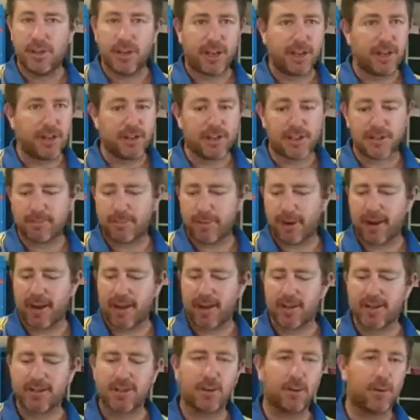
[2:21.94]
You can use the
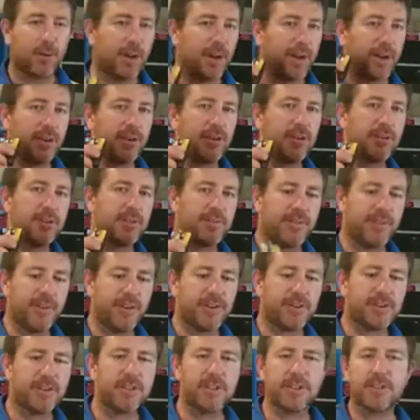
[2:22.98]
breakers or you can use
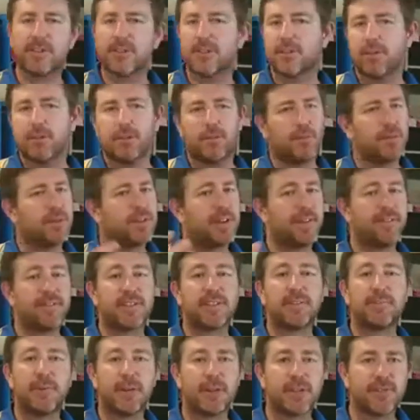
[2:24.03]
fuses,
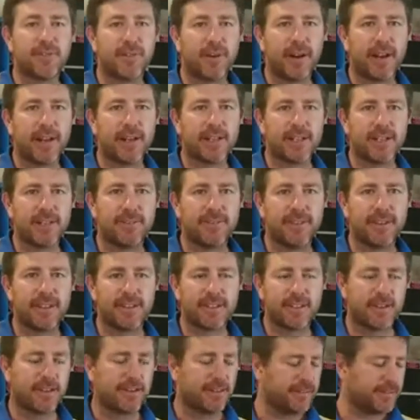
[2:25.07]
whichever is the most financially for
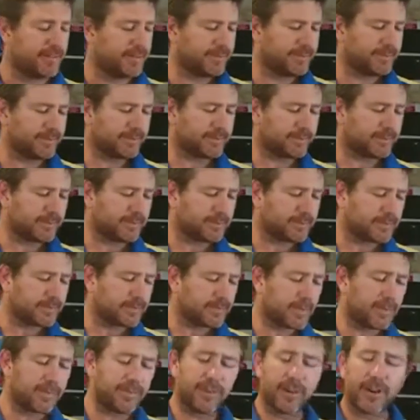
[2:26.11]
yourself,
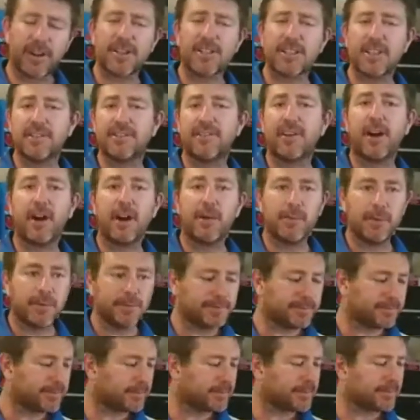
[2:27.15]
financially
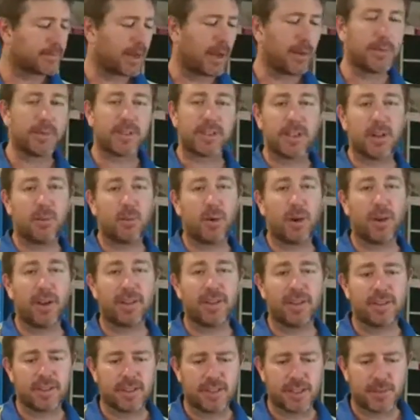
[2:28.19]
viable, and what's going to
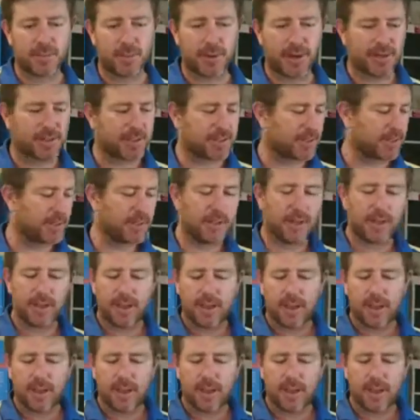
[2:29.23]
work in the situation.